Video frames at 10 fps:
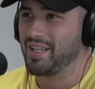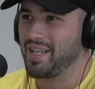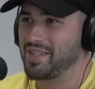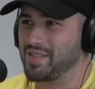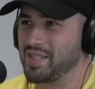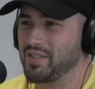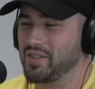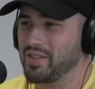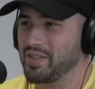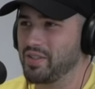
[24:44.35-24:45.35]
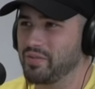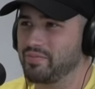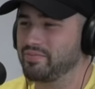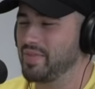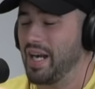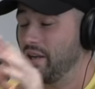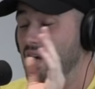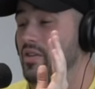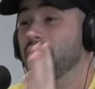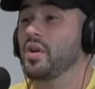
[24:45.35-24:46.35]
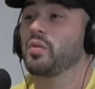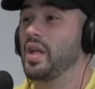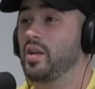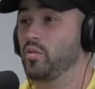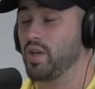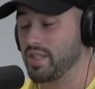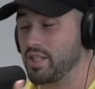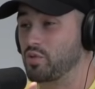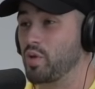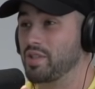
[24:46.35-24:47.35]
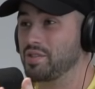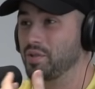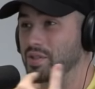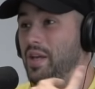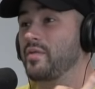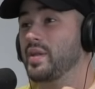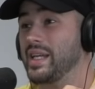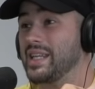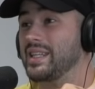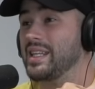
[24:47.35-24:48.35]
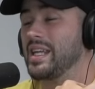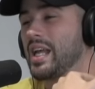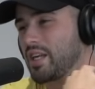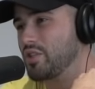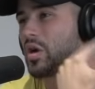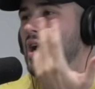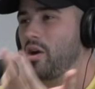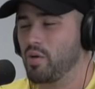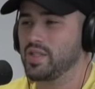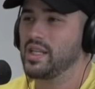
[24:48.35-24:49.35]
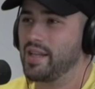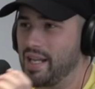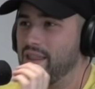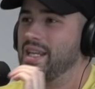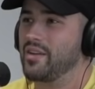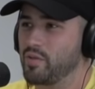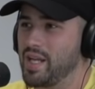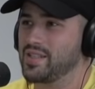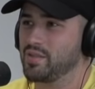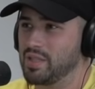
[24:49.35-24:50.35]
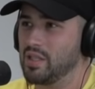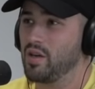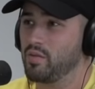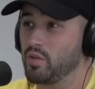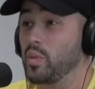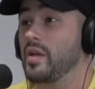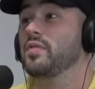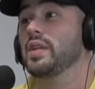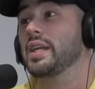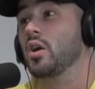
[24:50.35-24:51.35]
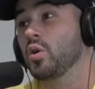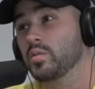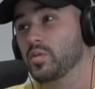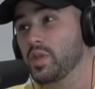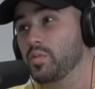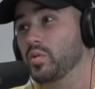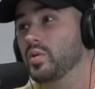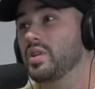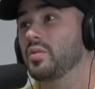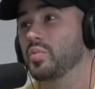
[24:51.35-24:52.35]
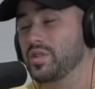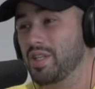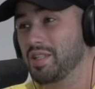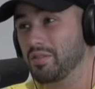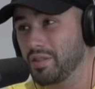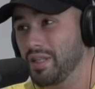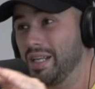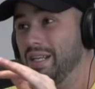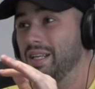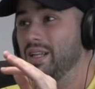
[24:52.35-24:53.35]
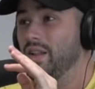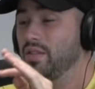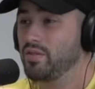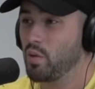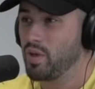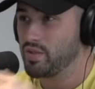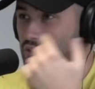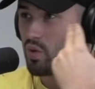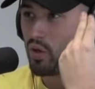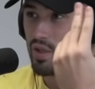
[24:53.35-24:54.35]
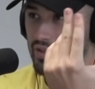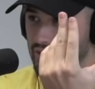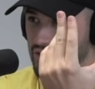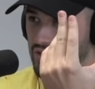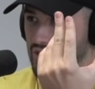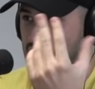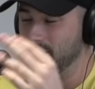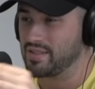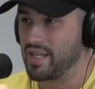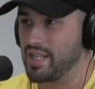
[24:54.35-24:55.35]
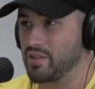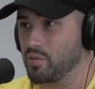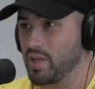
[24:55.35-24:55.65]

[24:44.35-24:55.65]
As, like, a... a I don't even know what the hell it was. I just wanted to do it because I feel like... Because you know how I always say, like, I think everyone has something to offer. But I feel like homeless people in particular, the ones who aren't just, like, insane or